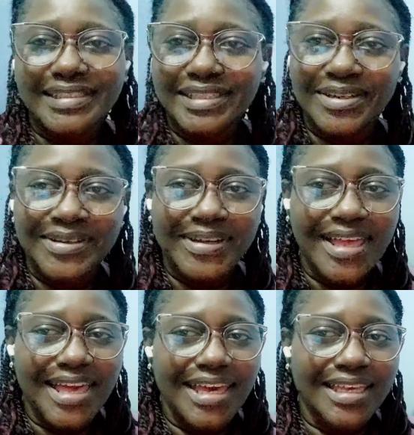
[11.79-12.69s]
So
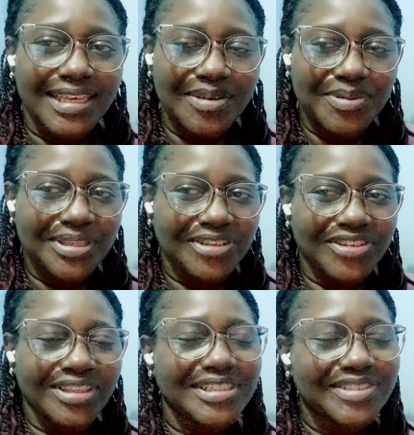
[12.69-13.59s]
you can really
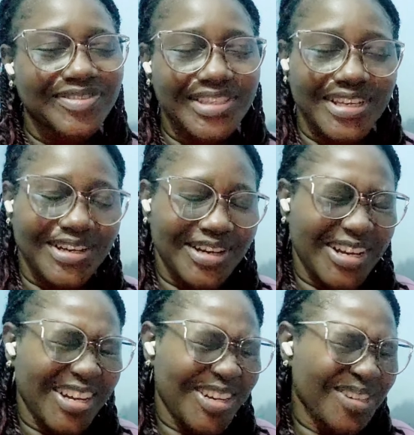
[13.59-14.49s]
check this video
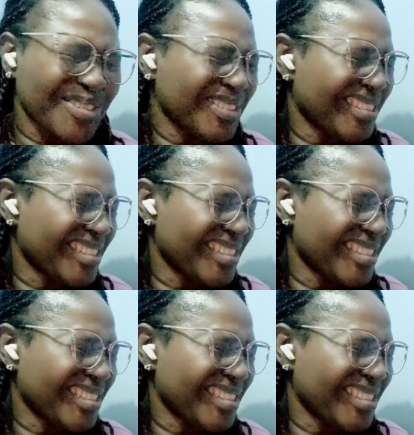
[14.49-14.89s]
out,